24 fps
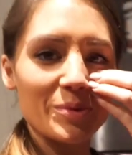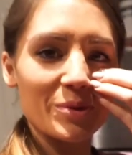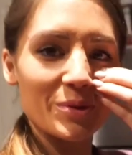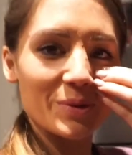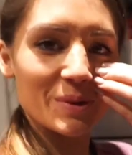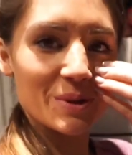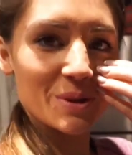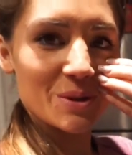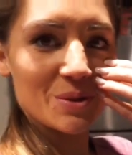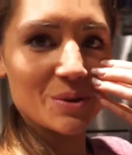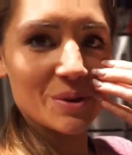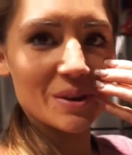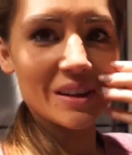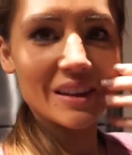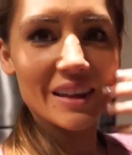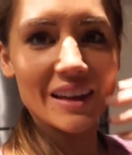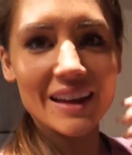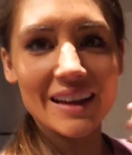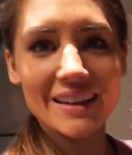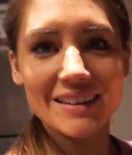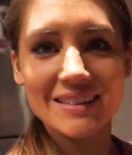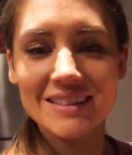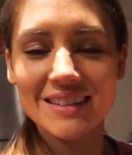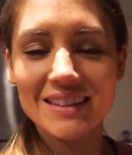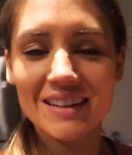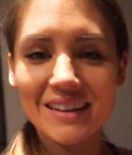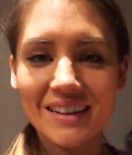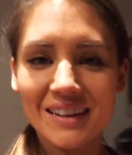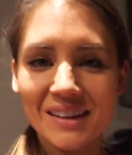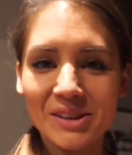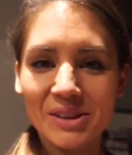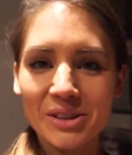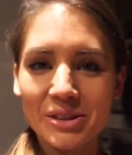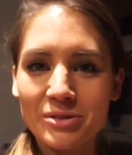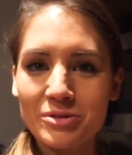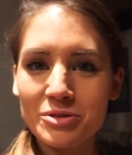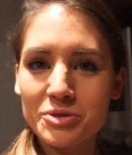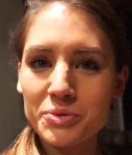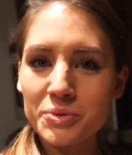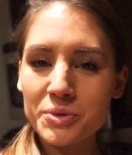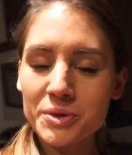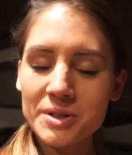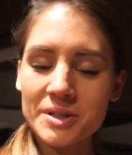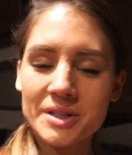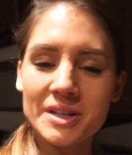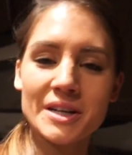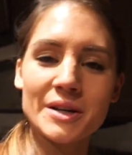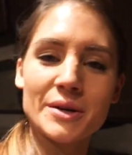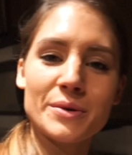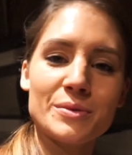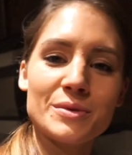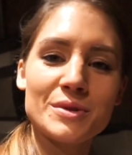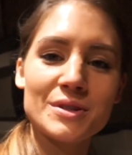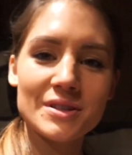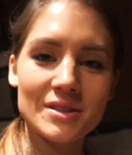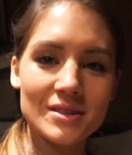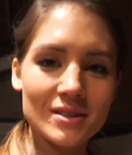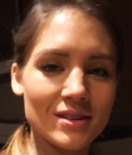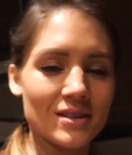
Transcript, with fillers: you enjoyed that uh, glutes workout.